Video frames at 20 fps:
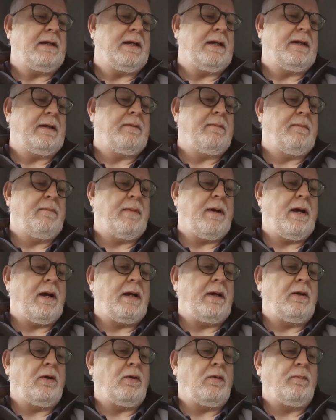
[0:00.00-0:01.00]
in
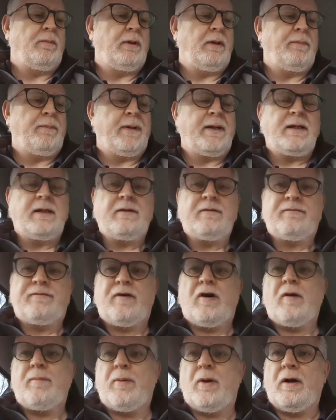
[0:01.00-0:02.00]
my humble opinion,
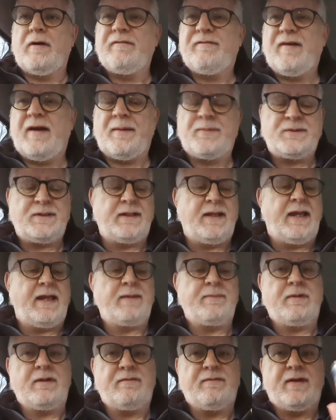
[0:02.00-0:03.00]
4.5%
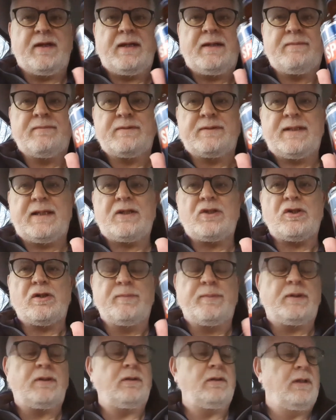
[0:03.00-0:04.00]
ABV,
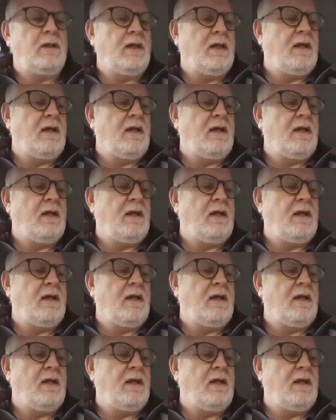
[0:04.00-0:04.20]
sessionable,